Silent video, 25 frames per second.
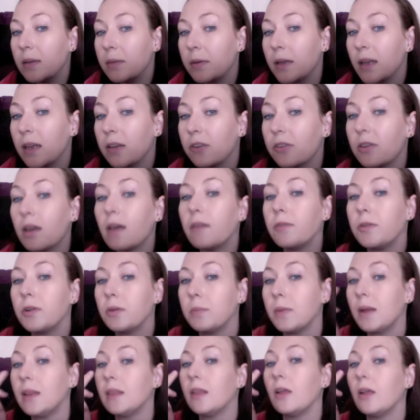but I do have it on
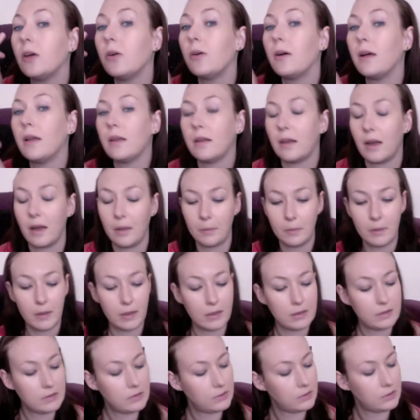my lower and
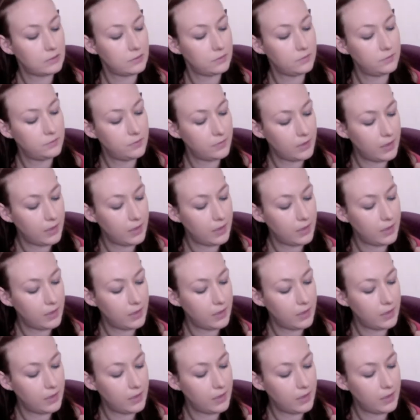upper sort of